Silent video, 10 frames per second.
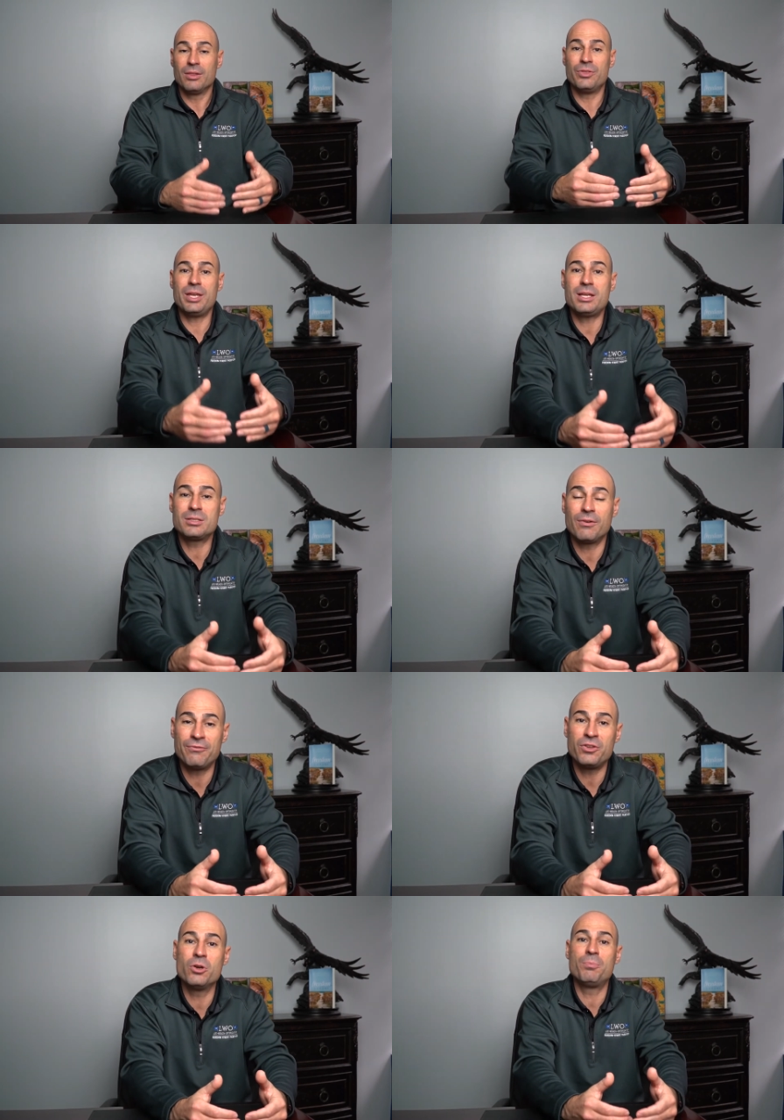These
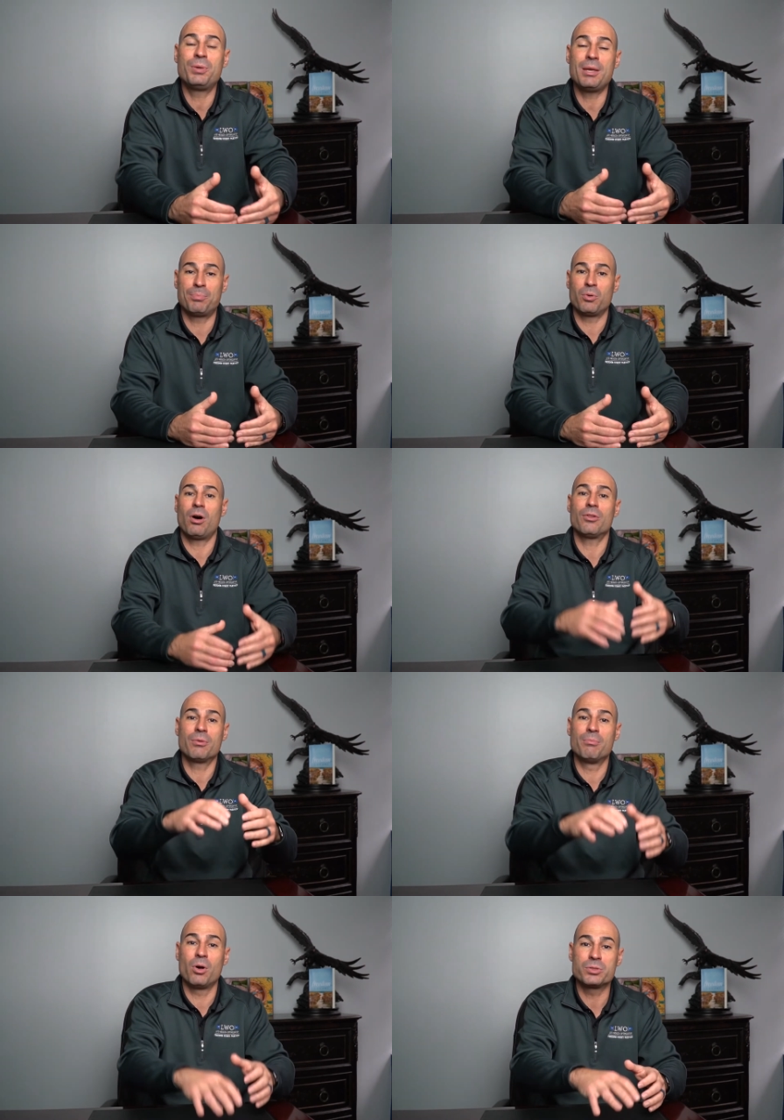few people are
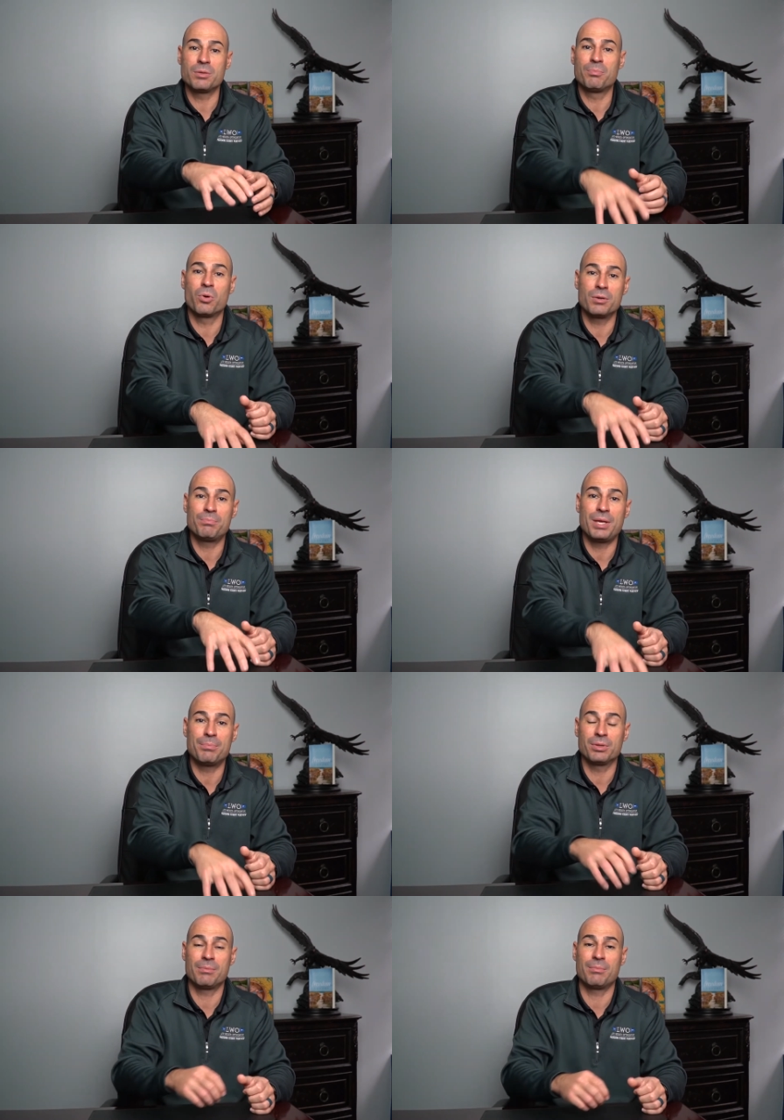the most important
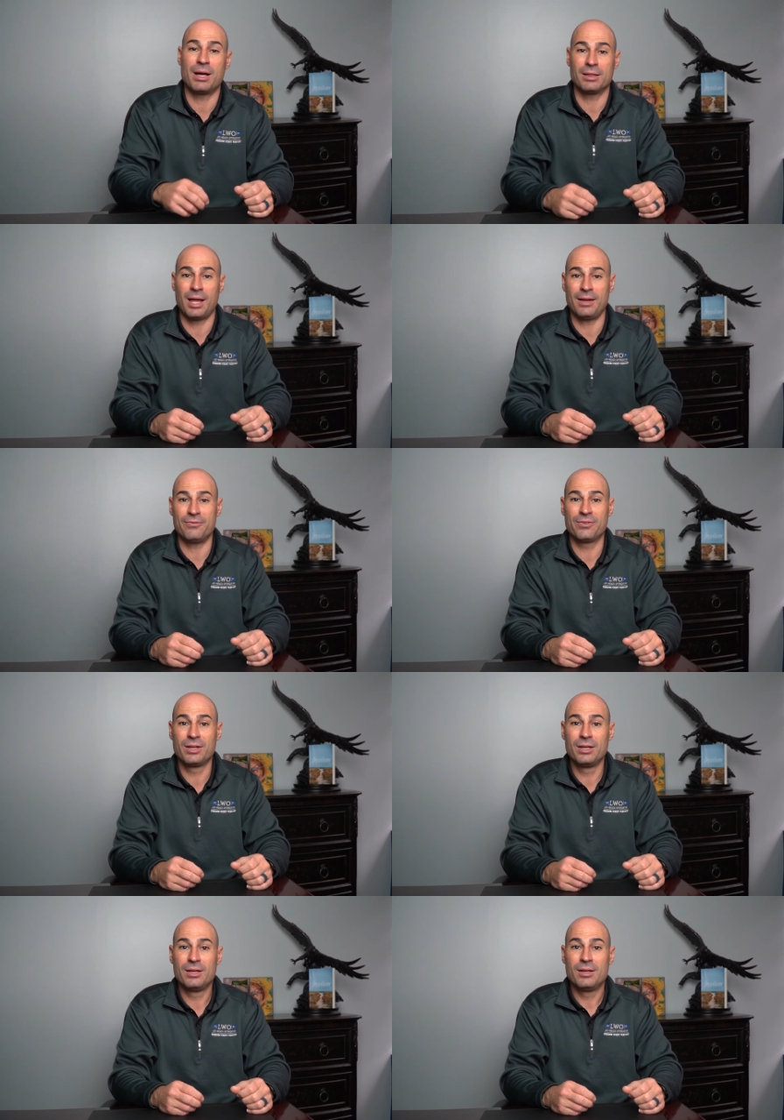people in my life.
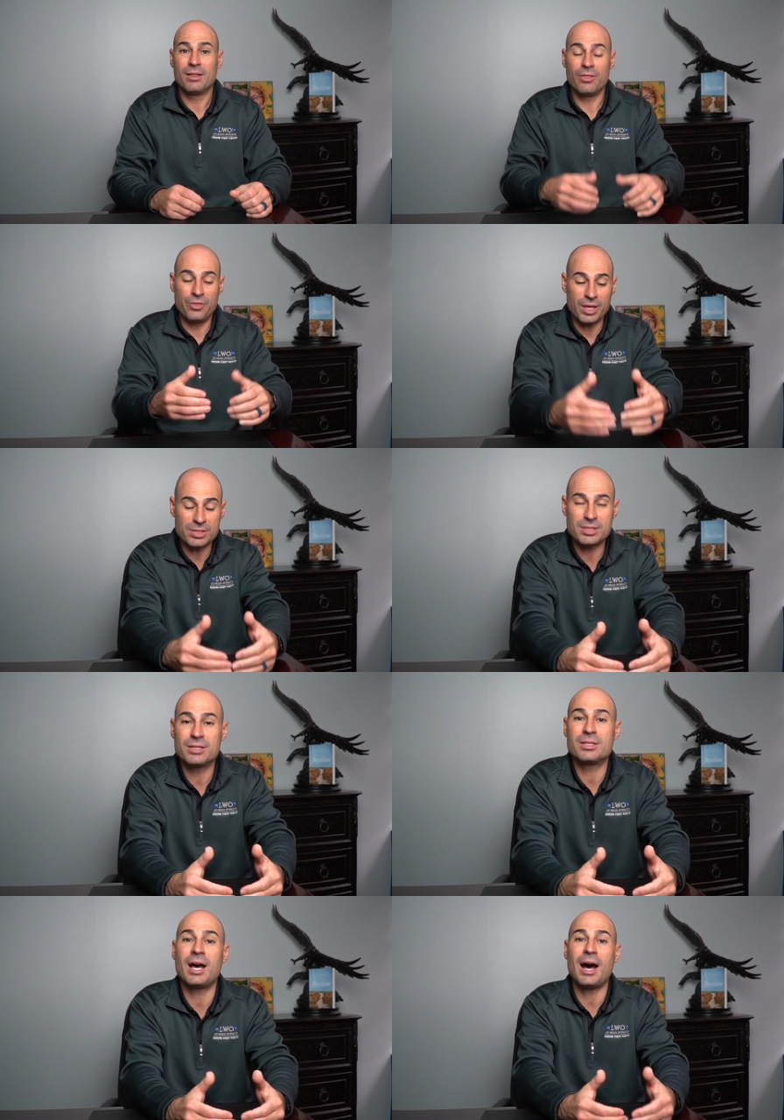
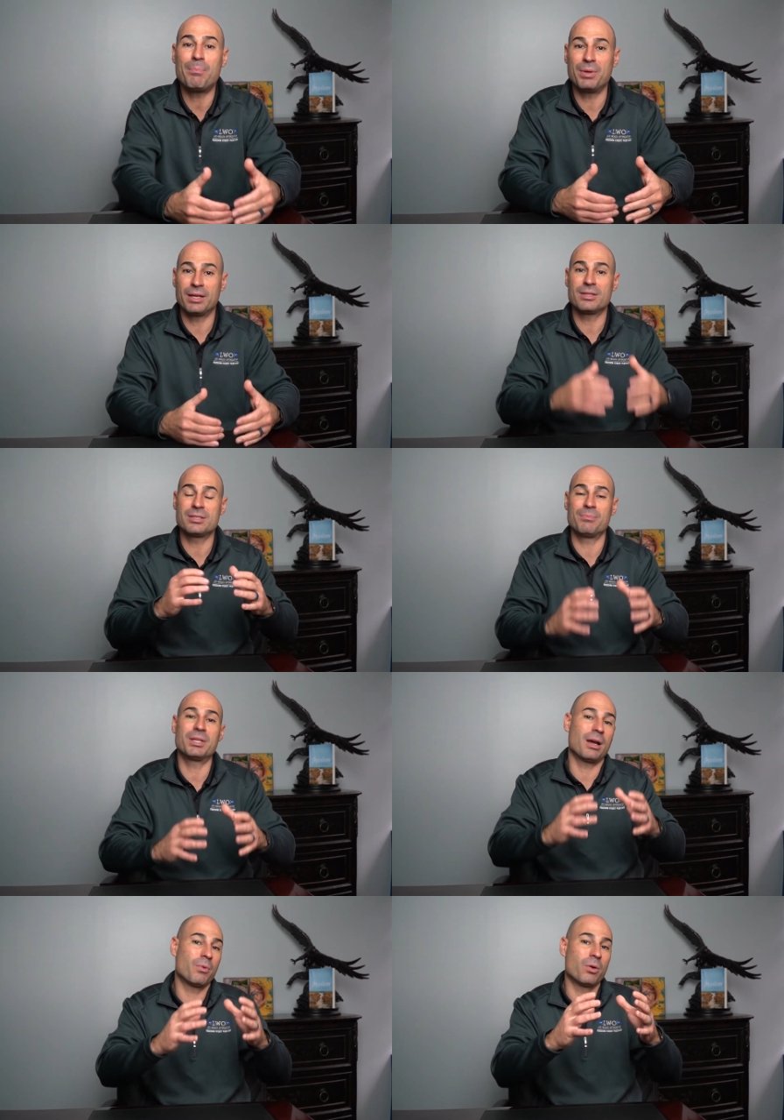This topic is
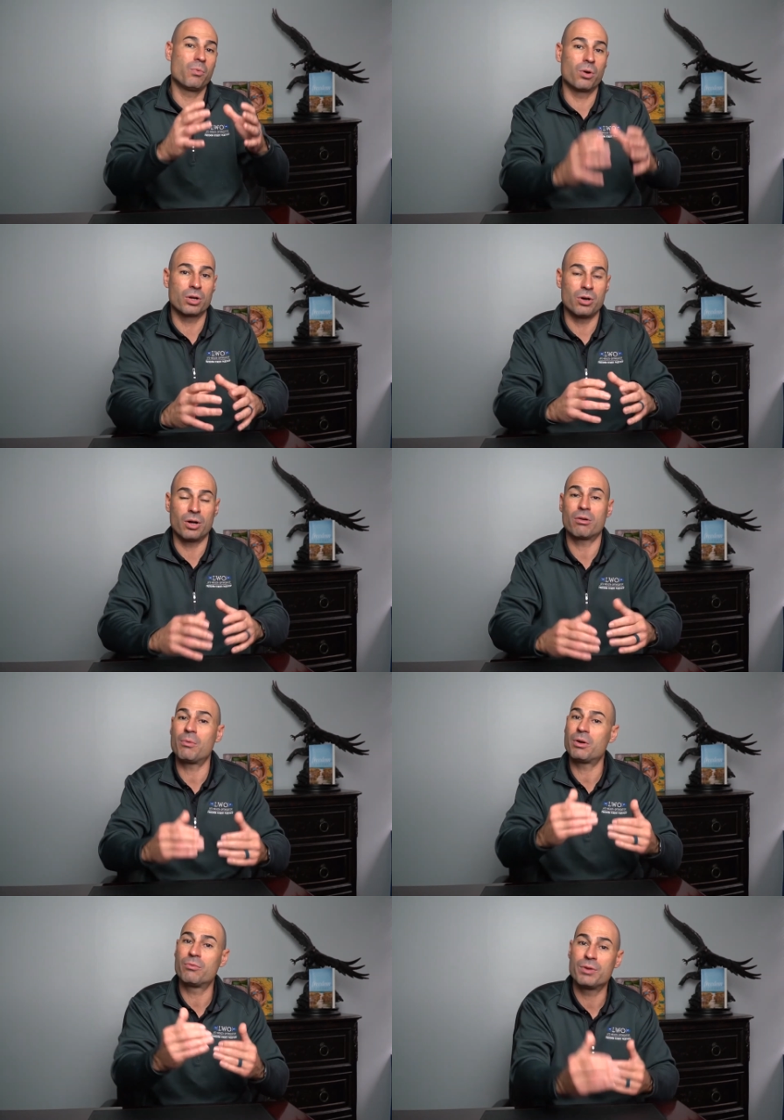something I want to work on or I
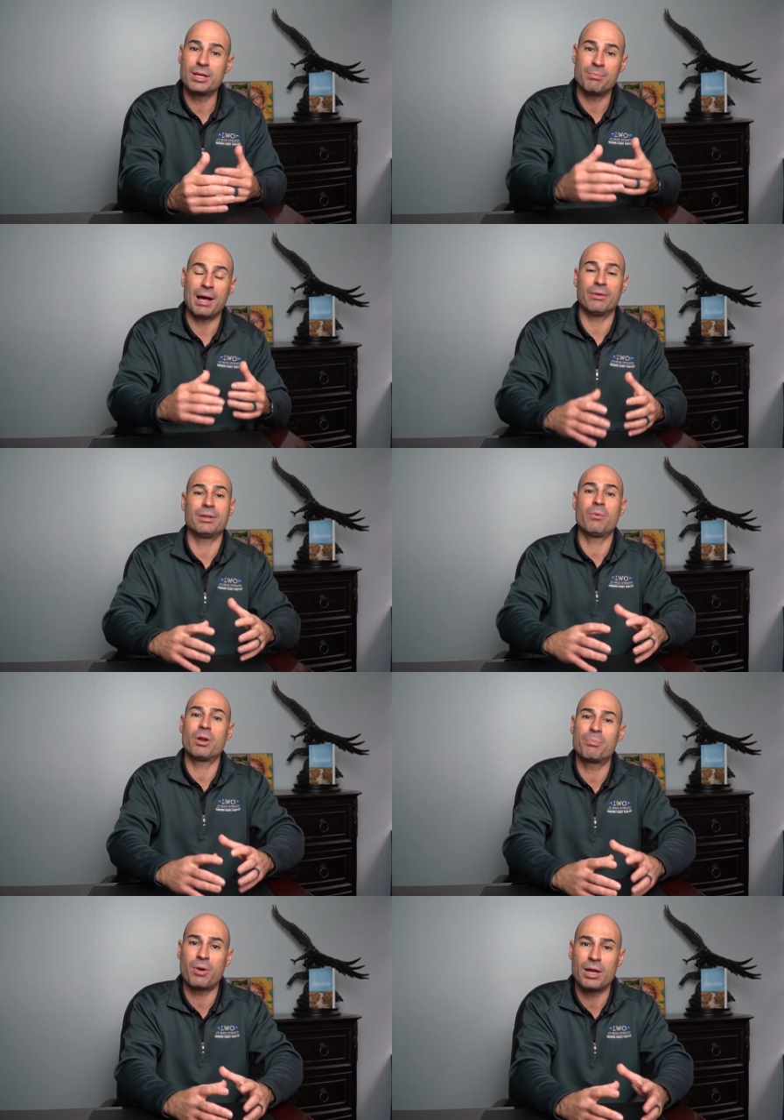want to read about and I
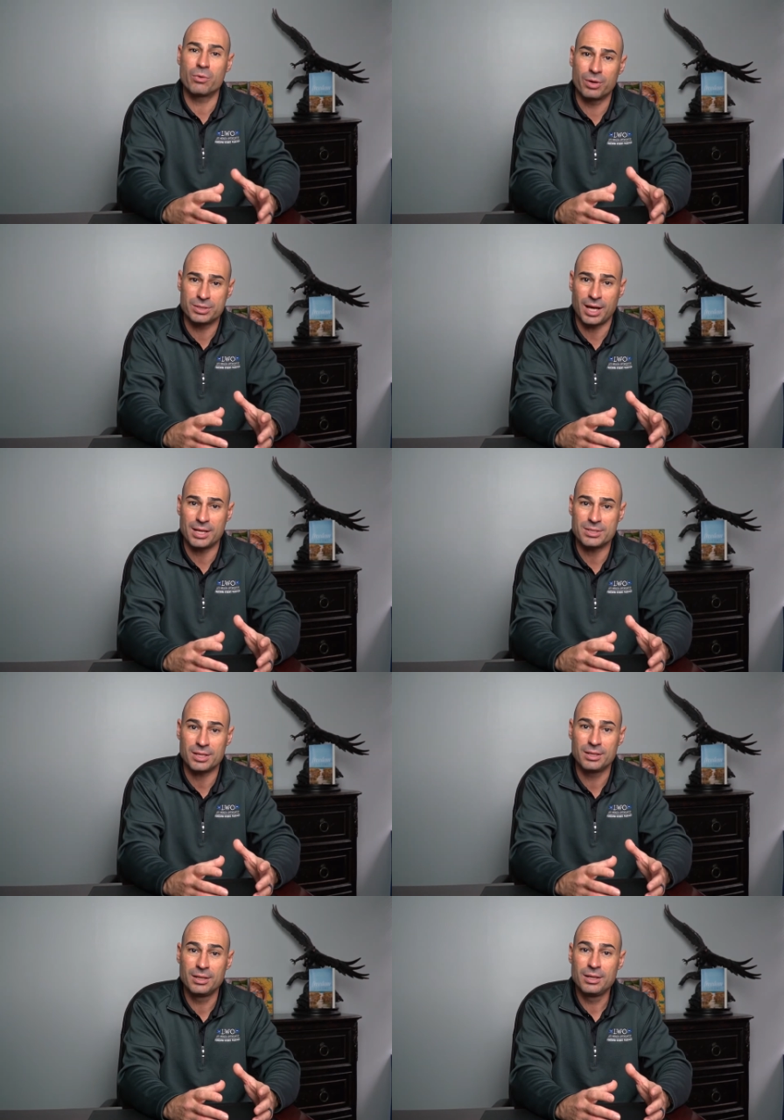want to prioritize
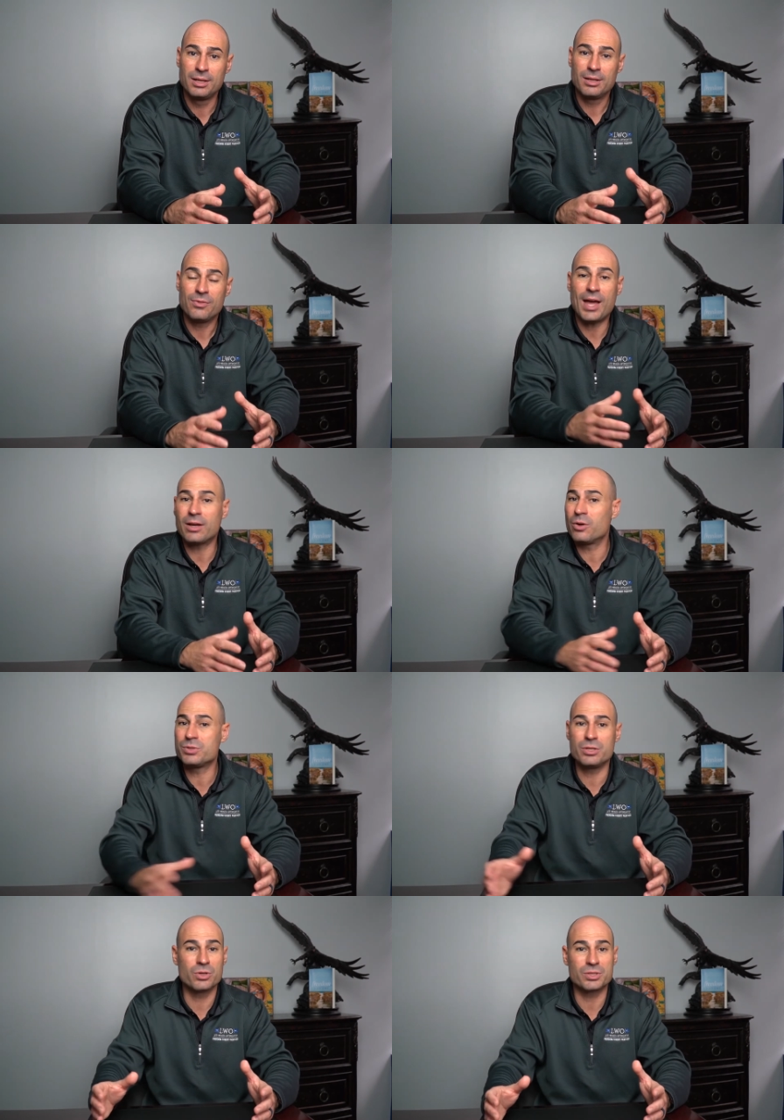it. That goes
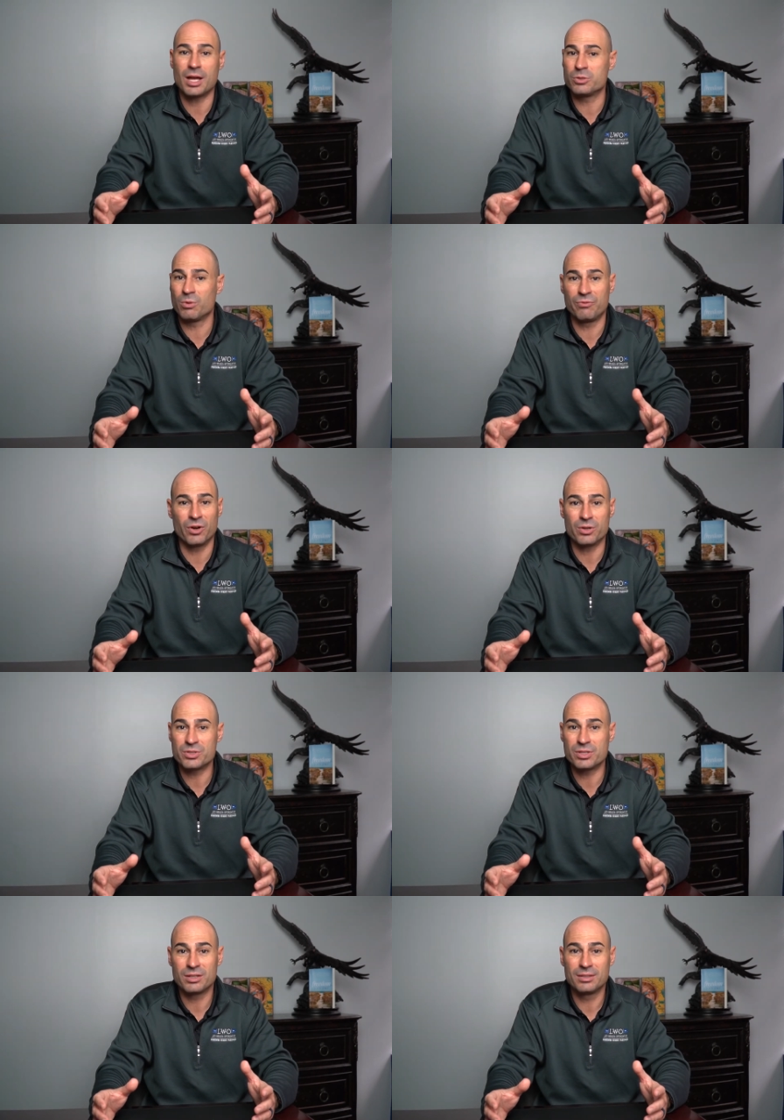in your schedule first.